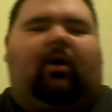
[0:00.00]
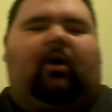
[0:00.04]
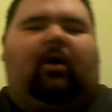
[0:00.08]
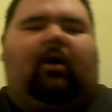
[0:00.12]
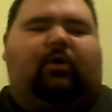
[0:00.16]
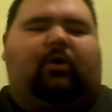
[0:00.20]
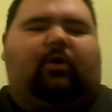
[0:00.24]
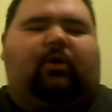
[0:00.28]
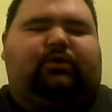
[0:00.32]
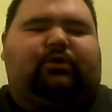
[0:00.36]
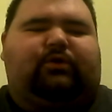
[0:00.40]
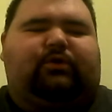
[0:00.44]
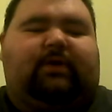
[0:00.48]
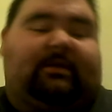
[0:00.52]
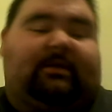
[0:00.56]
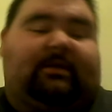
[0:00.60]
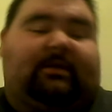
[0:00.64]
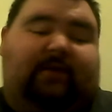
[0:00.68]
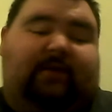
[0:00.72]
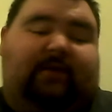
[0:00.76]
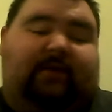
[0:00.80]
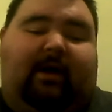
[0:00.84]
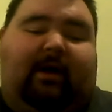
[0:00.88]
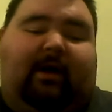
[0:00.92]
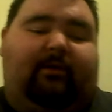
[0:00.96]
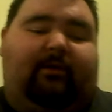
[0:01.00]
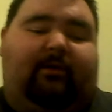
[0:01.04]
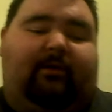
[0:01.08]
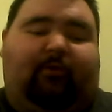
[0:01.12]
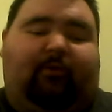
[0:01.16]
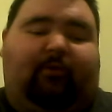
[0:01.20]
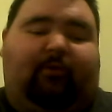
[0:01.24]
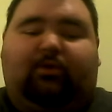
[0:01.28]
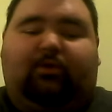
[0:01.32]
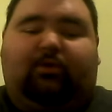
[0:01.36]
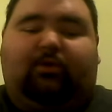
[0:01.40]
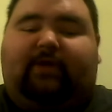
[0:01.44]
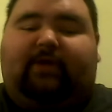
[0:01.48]
Also, it starred, of
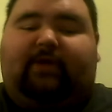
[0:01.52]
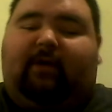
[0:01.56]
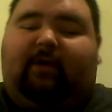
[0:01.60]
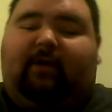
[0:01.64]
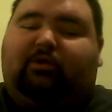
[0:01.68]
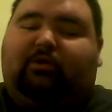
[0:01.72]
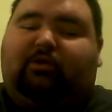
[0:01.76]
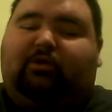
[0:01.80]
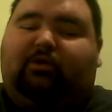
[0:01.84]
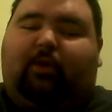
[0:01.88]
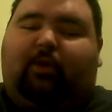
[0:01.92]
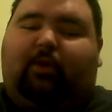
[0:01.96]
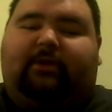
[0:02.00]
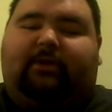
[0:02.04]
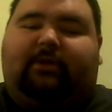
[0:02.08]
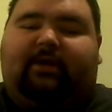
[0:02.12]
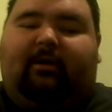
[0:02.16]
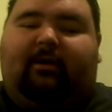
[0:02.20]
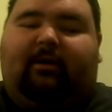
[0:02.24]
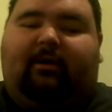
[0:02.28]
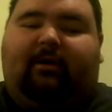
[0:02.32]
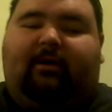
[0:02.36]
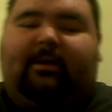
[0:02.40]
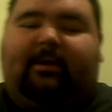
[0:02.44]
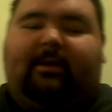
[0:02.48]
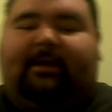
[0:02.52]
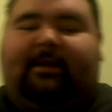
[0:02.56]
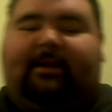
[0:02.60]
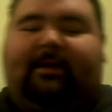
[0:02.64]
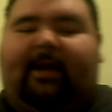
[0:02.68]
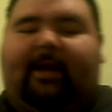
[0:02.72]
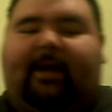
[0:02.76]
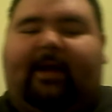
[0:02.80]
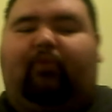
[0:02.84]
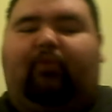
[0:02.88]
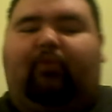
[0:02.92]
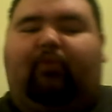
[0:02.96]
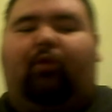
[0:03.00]
course, Arnold Schwarzenegger in the
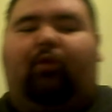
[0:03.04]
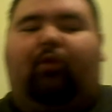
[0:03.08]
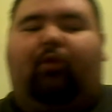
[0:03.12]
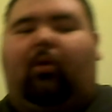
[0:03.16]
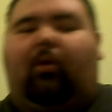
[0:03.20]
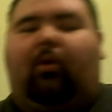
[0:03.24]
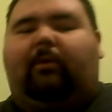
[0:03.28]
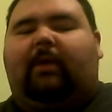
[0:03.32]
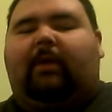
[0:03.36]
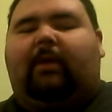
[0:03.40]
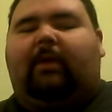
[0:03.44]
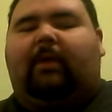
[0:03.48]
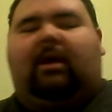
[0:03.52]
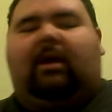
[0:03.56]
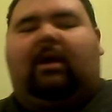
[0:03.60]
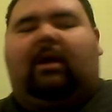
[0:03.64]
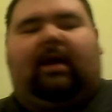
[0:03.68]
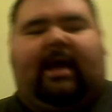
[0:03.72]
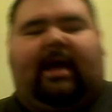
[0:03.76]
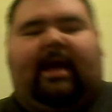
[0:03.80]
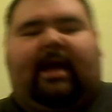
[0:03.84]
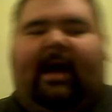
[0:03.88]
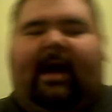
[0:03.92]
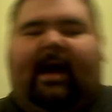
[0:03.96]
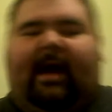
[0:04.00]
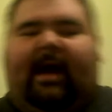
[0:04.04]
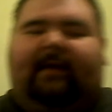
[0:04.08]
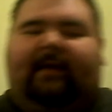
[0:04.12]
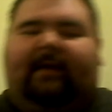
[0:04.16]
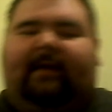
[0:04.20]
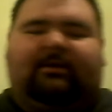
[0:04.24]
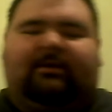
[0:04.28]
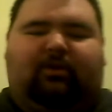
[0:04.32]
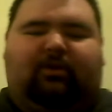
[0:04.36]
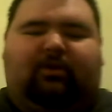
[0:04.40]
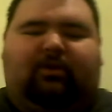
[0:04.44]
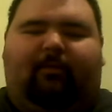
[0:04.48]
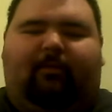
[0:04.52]
title role. He had
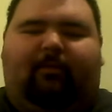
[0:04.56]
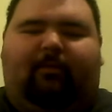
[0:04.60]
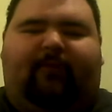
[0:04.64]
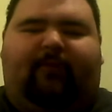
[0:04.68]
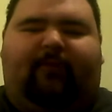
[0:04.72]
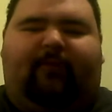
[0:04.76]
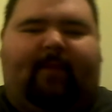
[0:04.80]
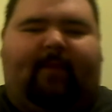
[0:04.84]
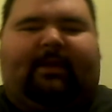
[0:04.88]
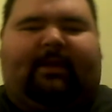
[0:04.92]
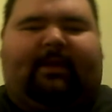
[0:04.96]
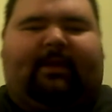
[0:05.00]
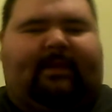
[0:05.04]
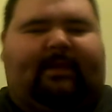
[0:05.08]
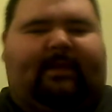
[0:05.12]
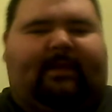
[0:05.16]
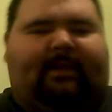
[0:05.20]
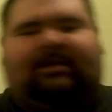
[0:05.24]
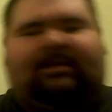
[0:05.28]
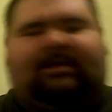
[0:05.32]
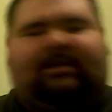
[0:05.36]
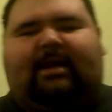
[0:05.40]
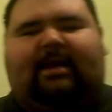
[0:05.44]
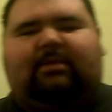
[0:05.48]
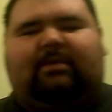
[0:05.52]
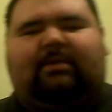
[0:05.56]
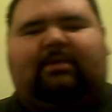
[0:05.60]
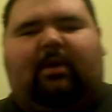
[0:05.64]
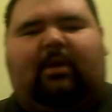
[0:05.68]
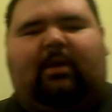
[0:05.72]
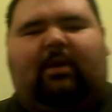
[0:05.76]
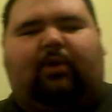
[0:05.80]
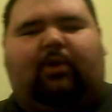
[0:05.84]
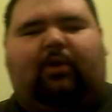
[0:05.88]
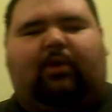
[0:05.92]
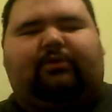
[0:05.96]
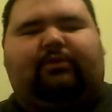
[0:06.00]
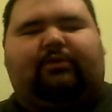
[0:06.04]
some fame at that stage, but he
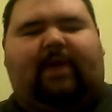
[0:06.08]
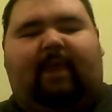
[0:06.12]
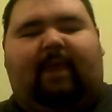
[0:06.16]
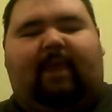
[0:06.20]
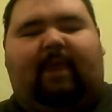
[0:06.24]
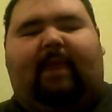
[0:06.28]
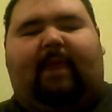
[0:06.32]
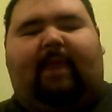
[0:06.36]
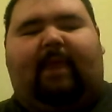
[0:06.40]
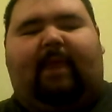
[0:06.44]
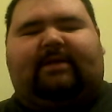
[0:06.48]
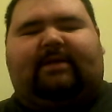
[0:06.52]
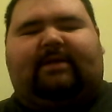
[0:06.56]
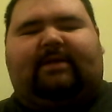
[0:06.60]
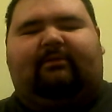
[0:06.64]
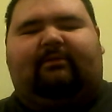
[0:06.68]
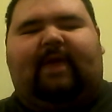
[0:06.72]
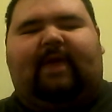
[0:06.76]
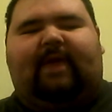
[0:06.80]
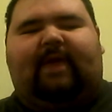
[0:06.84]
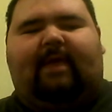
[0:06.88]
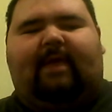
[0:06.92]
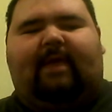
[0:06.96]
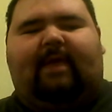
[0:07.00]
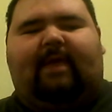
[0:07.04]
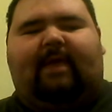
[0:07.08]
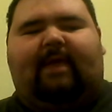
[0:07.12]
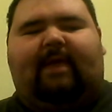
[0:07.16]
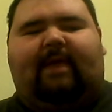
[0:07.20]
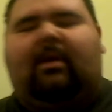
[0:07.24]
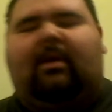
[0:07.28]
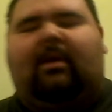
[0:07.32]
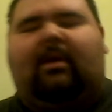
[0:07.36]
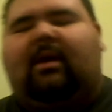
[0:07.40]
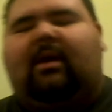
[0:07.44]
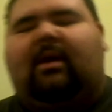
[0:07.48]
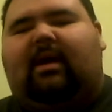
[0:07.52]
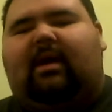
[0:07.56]
wasn't really a massive name
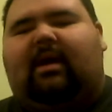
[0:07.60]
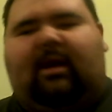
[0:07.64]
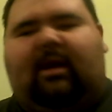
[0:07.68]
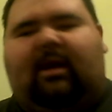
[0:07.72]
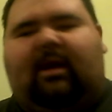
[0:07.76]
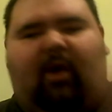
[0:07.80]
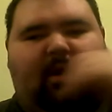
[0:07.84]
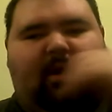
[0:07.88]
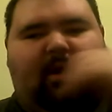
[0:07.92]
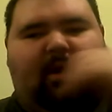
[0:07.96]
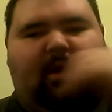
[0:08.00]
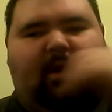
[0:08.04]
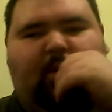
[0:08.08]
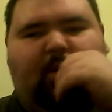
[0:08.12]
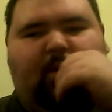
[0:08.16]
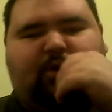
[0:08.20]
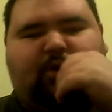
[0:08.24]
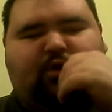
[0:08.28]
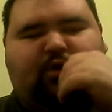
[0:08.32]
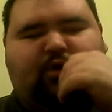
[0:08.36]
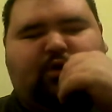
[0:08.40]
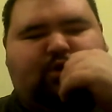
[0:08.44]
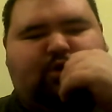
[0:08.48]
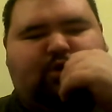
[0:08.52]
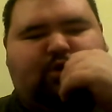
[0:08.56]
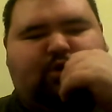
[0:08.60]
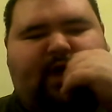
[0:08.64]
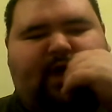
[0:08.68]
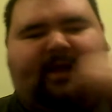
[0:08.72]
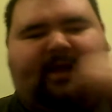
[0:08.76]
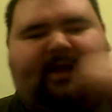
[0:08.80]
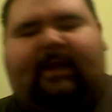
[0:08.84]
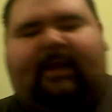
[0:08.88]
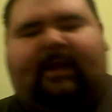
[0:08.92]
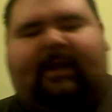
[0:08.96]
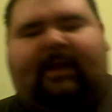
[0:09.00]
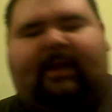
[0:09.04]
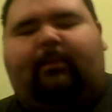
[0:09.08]
in Hollywood just yet.
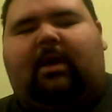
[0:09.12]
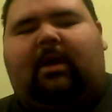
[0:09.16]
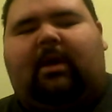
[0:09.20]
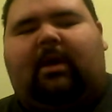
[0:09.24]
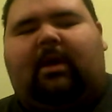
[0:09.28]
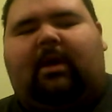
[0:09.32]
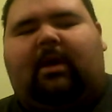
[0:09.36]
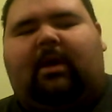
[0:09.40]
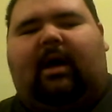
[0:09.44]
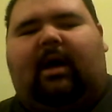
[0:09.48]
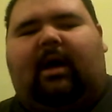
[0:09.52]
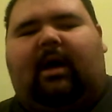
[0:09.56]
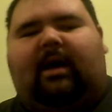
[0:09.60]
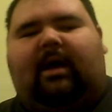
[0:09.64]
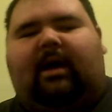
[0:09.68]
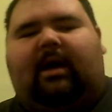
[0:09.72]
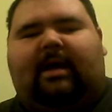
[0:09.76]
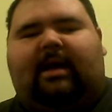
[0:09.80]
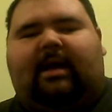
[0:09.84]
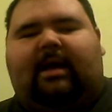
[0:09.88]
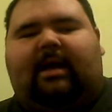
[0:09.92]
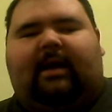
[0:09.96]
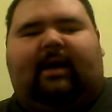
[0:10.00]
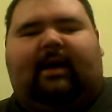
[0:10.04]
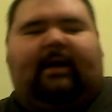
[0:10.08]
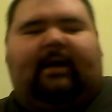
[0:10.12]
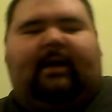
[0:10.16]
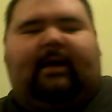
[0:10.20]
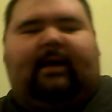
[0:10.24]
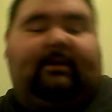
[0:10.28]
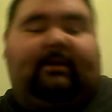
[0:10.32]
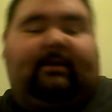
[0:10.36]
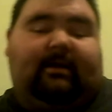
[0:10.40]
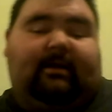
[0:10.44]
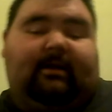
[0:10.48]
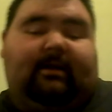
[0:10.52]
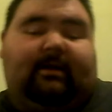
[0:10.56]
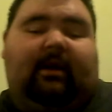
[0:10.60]
He had had
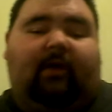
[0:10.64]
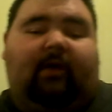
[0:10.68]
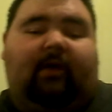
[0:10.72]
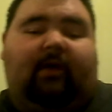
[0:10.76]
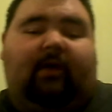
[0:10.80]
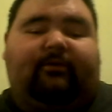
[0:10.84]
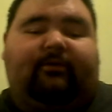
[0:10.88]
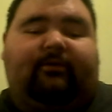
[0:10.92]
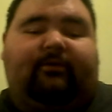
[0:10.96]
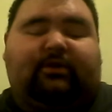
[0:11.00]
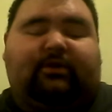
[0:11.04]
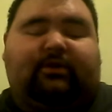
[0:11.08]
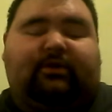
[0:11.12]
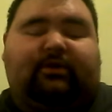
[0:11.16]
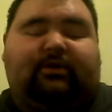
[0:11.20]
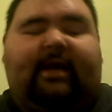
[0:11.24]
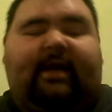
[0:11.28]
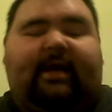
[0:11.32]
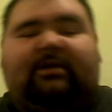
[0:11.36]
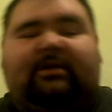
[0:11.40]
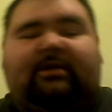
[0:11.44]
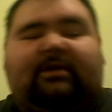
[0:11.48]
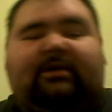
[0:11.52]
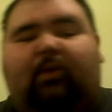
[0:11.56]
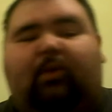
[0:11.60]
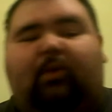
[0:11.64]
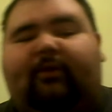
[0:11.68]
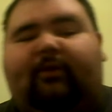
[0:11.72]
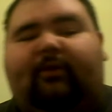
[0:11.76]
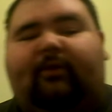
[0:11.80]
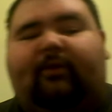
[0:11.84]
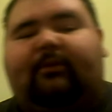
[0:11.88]
a lot of success with